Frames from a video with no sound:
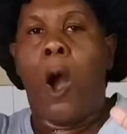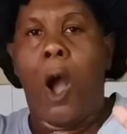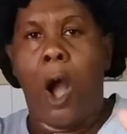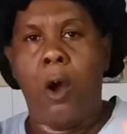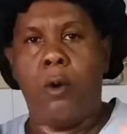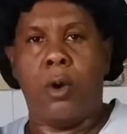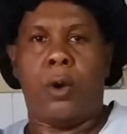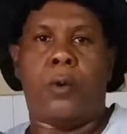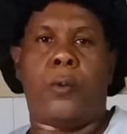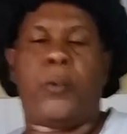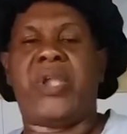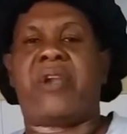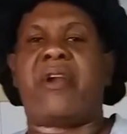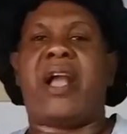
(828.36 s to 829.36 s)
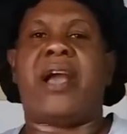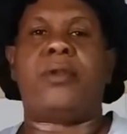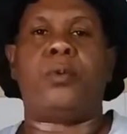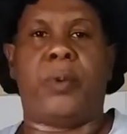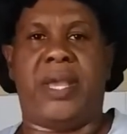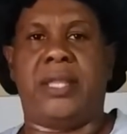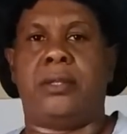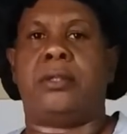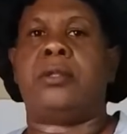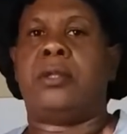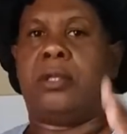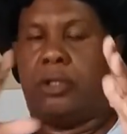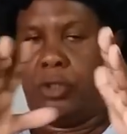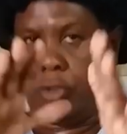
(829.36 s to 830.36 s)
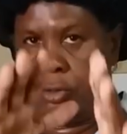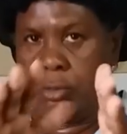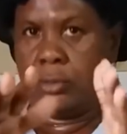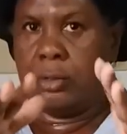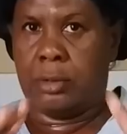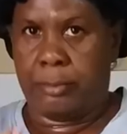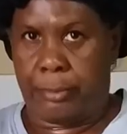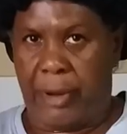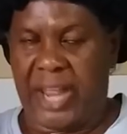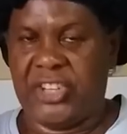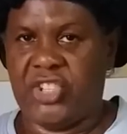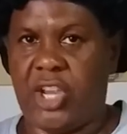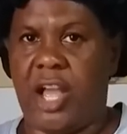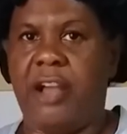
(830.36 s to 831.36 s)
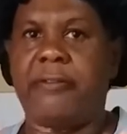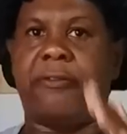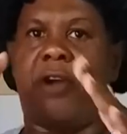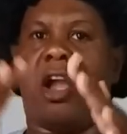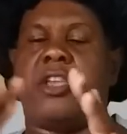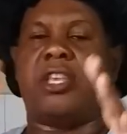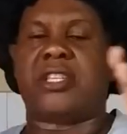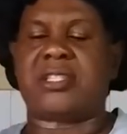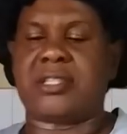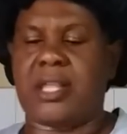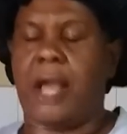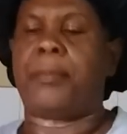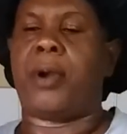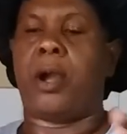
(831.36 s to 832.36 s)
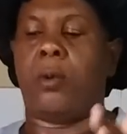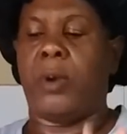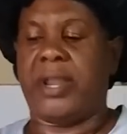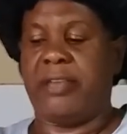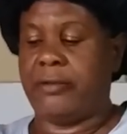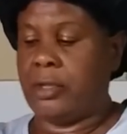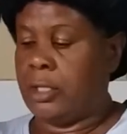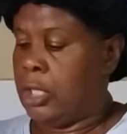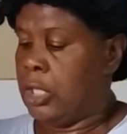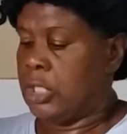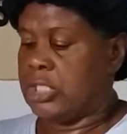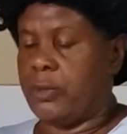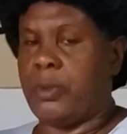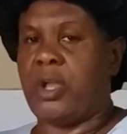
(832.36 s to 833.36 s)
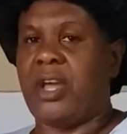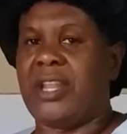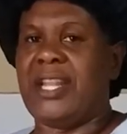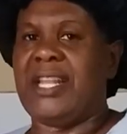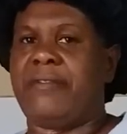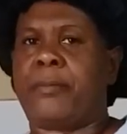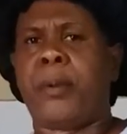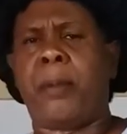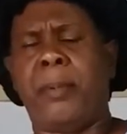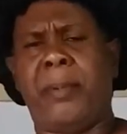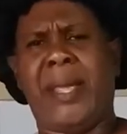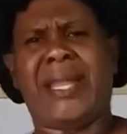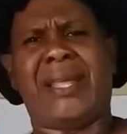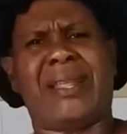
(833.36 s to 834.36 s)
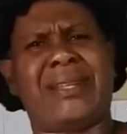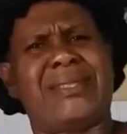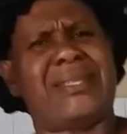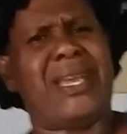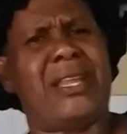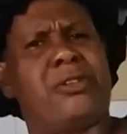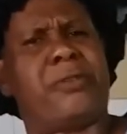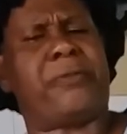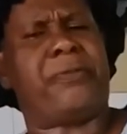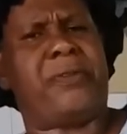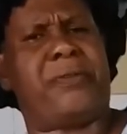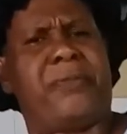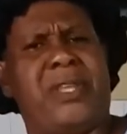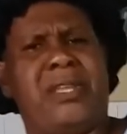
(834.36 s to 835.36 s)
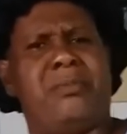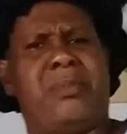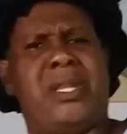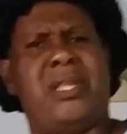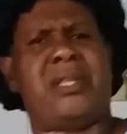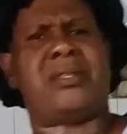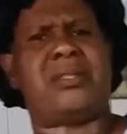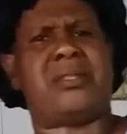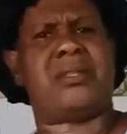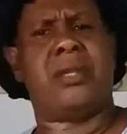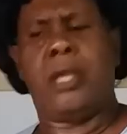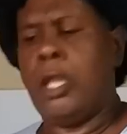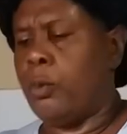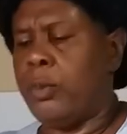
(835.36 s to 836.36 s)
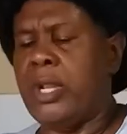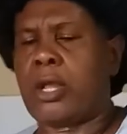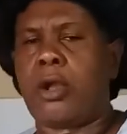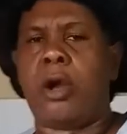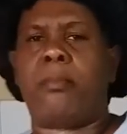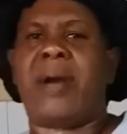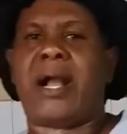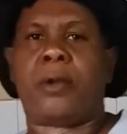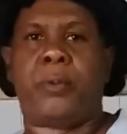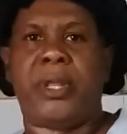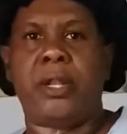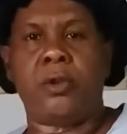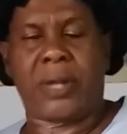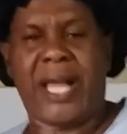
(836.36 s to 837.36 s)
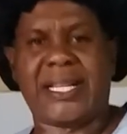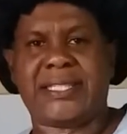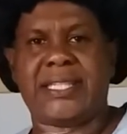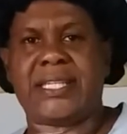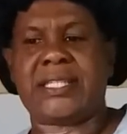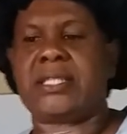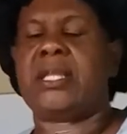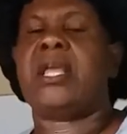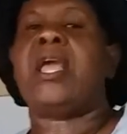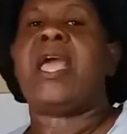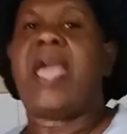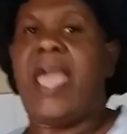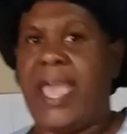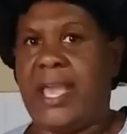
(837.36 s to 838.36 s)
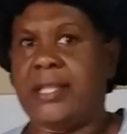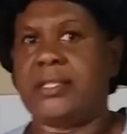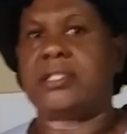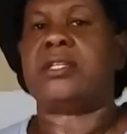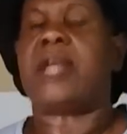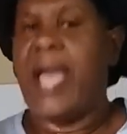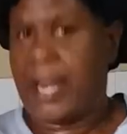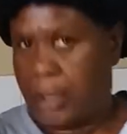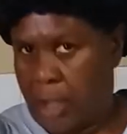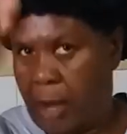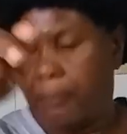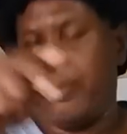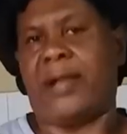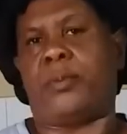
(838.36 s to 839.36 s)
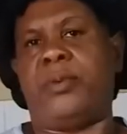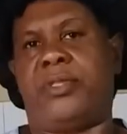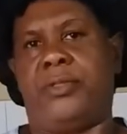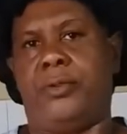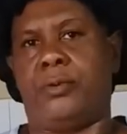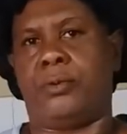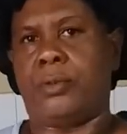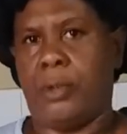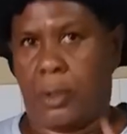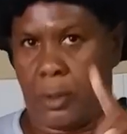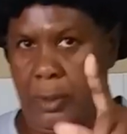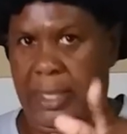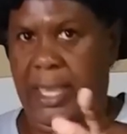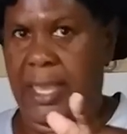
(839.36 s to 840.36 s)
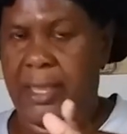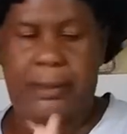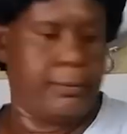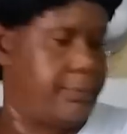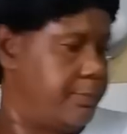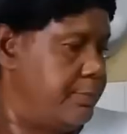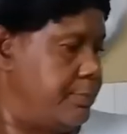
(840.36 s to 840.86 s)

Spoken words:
how, where, and when you branch off or you stop or whatever. So we're going to leave it probably another 10 to 15 minutes. We'll come back, we'll look at it, and I'll come back with you, okay?